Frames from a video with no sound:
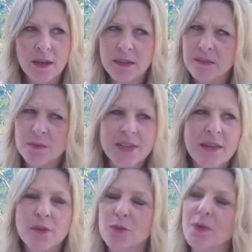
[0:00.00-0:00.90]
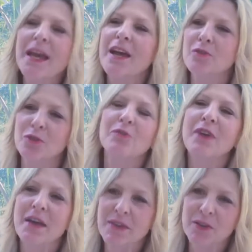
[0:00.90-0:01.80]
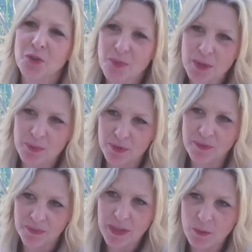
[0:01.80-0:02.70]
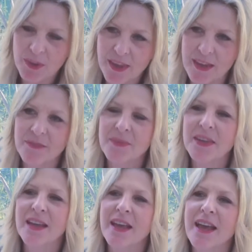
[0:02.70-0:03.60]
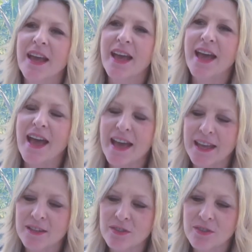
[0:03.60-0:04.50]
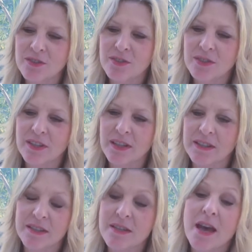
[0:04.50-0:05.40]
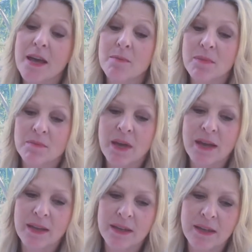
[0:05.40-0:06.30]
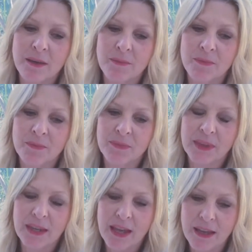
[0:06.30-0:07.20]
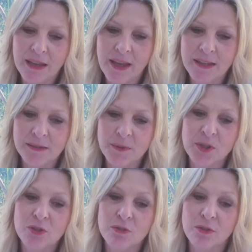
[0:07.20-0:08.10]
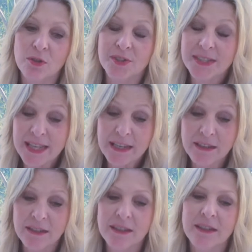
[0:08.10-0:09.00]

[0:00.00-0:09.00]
It was over 300 or 500 people that were there, and at the time my husband got sick.